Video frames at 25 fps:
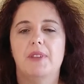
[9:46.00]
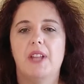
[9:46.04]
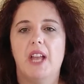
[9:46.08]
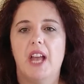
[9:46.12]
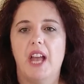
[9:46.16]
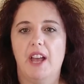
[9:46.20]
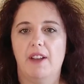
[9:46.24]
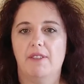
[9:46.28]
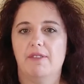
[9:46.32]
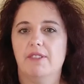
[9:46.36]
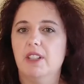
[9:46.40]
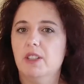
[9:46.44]

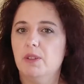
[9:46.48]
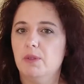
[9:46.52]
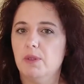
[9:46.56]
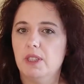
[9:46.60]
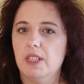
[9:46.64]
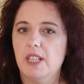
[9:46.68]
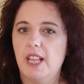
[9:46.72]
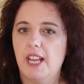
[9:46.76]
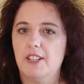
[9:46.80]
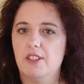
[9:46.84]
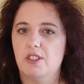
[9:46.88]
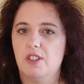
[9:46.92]
having
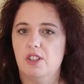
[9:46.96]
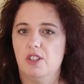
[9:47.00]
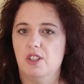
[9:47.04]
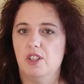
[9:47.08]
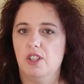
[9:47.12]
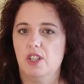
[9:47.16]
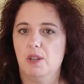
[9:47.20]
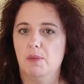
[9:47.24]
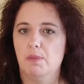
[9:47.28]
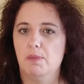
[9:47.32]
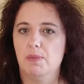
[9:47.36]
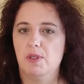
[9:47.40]

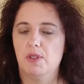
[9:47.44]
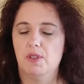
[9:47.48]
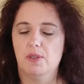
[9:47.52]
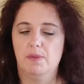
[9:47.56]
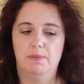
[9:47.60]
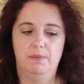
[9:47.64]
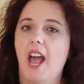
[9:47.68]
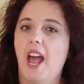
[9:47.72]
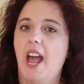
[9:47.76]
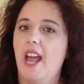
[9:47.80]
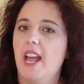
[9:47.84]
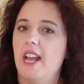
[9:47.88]
relationships
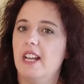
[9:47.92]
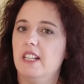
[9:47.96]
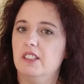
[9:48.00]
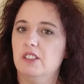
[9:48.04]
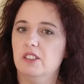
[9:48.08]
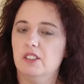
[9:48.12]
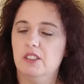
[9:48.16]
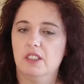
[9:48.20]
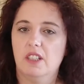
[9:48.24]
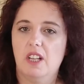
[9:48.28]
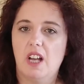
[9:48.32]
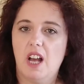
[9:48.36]

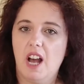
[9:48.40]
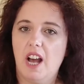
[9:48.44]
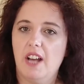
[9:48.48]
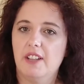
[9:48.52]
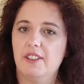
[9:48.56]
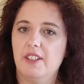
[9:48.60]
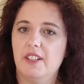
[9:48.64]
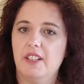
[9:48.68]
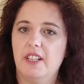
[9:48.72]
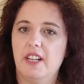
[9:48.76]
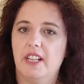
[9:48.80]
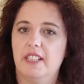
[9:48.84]
and
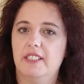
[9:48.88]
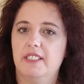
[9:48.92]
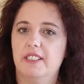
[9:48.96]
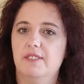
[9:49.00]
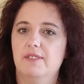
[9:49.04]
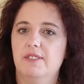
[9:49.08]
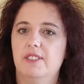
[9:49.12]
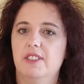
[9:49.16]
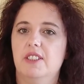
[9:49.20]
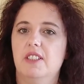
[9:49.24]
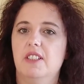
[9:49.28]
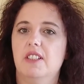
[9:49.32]
other
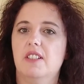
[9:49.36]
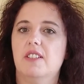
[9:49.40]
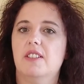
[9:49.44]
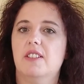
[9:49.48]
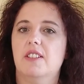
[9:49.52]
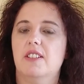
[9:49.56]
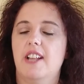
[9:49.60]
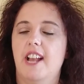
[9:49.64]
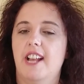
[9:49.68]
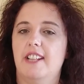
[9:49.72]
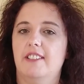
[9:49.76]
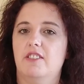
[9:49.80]
activities
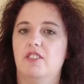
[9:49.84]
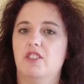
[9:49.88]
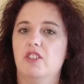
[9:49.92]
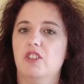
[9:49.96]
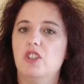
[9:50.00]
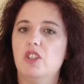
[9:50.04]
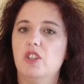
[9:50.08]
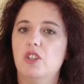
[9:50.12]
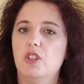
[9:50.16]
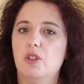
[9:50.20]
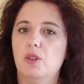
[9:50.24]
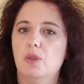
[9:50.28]
that
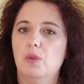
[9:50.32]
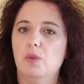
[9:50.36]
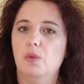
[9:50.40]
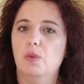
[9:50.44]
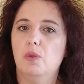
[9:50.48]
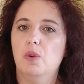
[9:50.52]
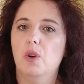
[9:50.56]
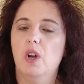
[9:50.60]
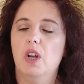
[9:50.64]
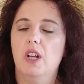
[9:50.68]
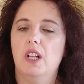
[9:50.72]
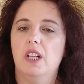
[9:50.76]

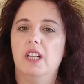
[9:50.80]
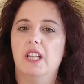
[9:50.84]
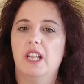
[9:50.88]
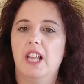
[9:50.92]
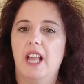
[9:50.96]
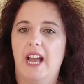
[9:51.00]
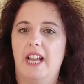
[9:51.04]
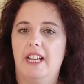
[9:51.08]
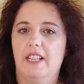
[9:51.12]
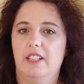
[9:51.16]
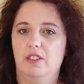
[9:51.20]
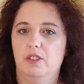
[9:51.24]
you
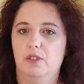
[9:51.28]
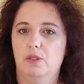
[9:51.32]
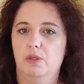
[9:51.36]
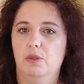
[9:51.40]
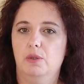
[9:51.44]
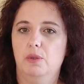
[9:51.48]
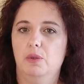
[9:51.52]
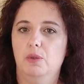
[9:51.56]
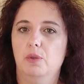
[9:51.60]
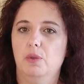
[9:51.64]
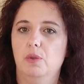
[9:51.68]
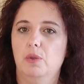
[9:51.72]
like to
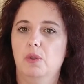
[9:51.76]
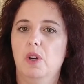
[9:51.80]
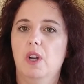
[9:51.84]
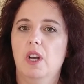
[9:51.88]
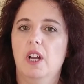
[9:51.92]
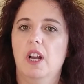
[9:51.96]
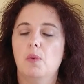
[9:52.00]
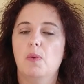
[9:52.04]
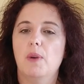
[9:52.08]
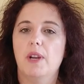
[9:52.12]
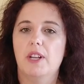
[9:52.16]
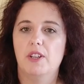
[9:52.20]
do
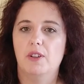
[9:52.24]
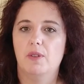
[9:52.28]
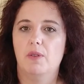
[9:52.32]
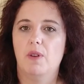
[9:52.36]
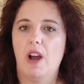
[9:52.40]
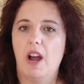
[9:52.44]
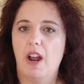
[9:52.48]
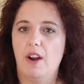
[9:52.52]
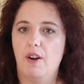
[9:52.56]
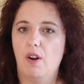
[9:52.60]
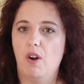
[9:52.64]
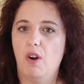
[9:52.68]
when you
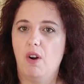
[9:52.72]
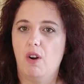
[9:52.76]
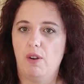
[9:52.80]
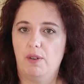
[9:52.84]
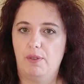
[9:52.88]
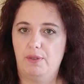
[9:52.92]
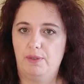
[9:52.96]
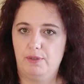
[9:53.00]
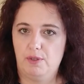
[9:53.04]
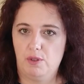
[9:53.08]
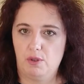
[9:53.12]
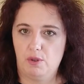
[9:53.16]
are
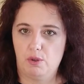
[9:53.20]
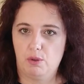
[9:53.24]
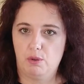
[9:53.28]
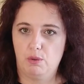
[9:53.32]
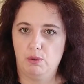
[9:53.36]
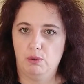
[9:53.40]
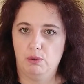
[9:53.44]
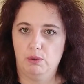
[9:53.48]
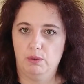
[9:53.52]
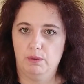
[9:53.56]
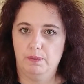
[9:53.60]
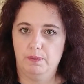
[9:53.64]
off to
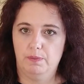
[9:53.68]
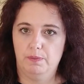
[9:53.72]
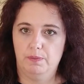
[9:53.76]
school.